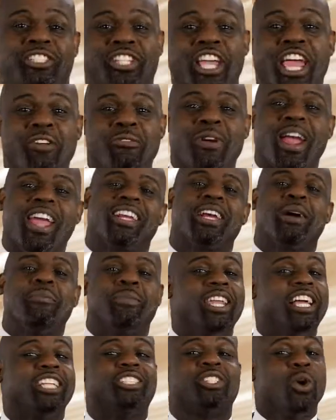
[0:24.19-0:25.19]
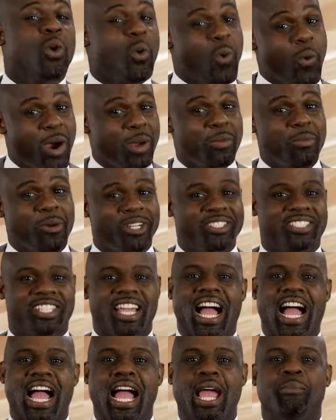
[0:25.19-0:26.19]
Jay Wright coming at you one more
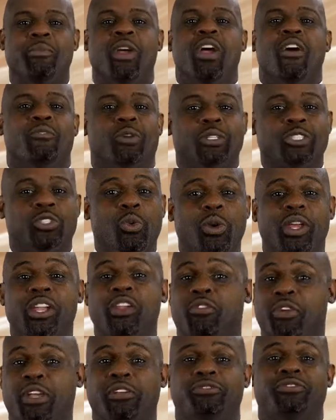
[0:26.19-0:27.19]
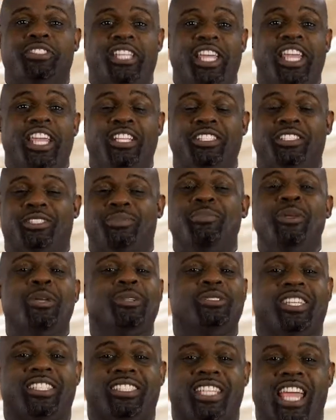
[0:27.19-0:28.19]
time for 2015's
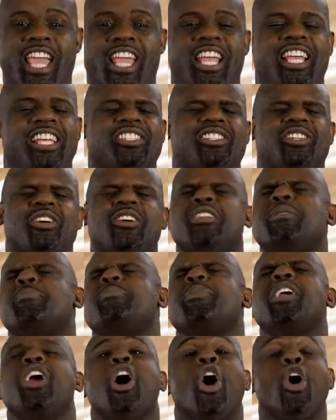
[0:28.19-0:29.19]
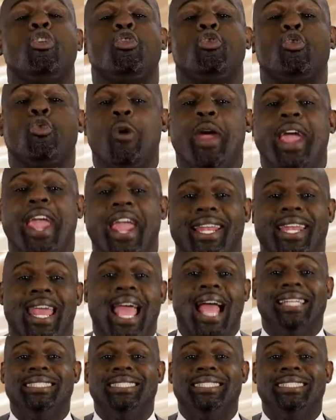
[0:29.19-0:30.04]
Music Day. It's going to be a great